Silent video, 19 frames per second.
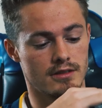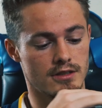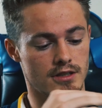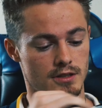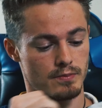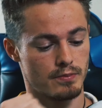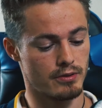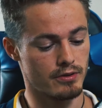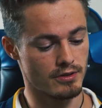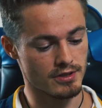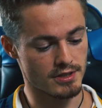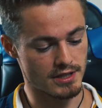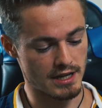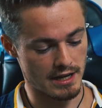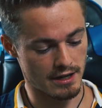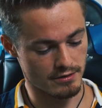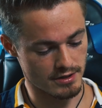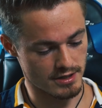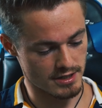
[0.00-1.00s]
just pulls
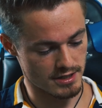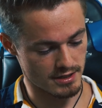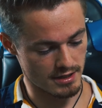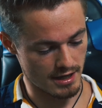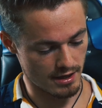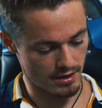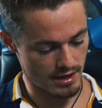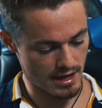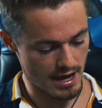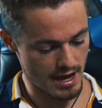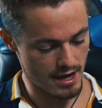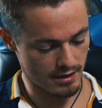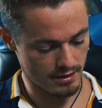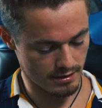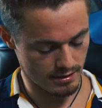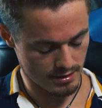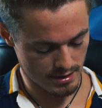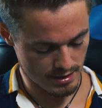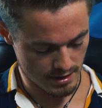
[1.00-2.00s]
down just like that.
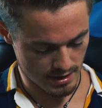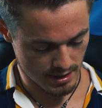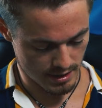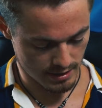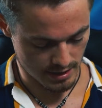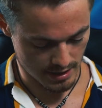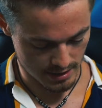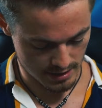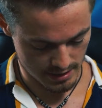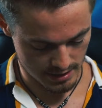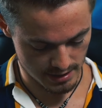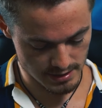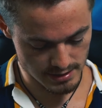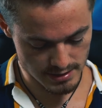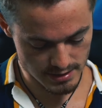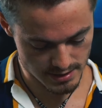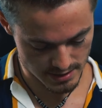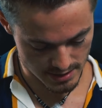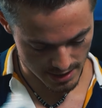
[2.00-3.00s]
And then
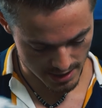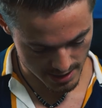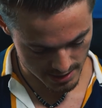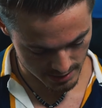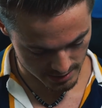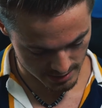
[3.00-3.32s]
inside